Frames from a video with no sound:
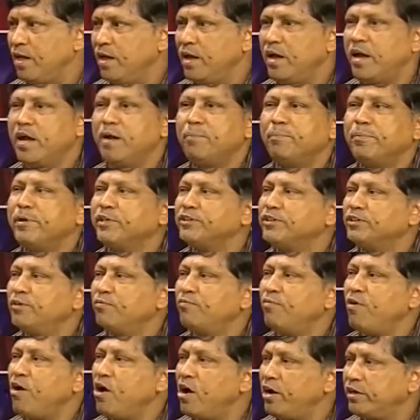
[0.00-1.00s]
a piece
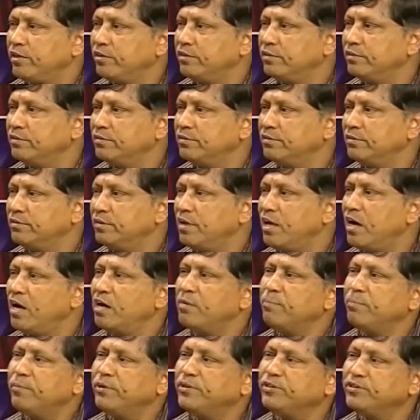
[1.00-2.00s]
of art
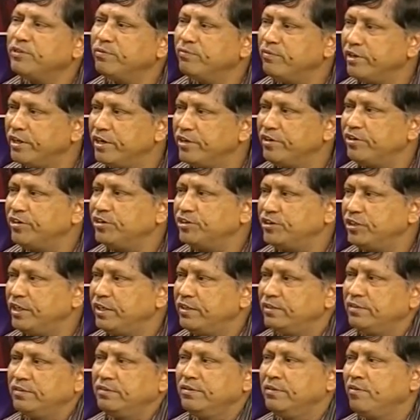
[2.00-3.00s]
or piece of
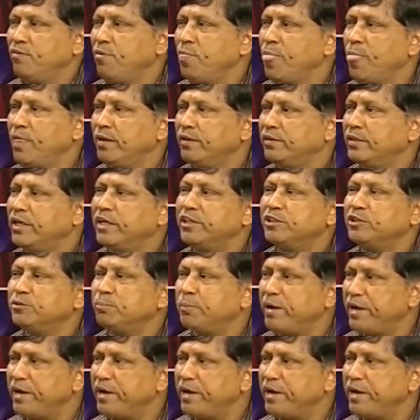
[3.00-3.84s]
literature. That is my